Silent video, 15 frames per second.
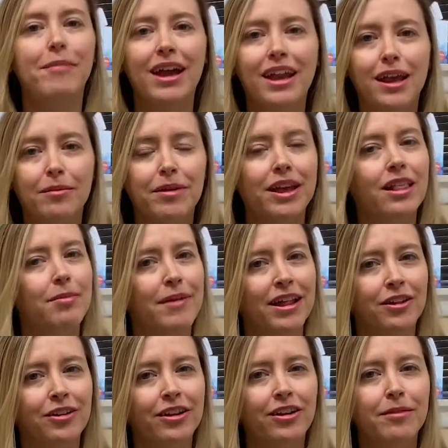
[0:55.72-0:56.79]
My name is
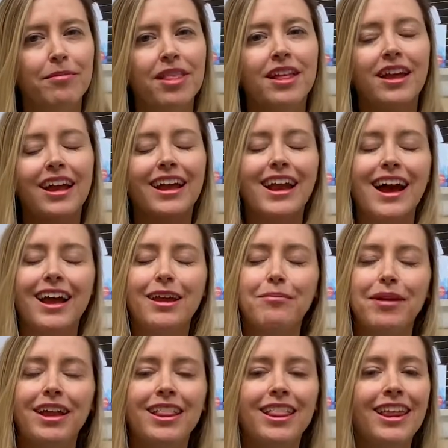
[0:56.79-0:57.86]
Mallory Grimste, and I
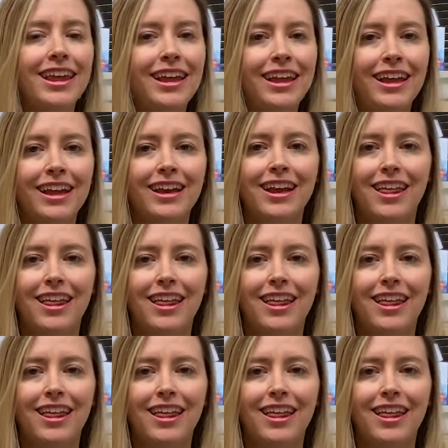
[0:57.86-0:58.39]
am a teen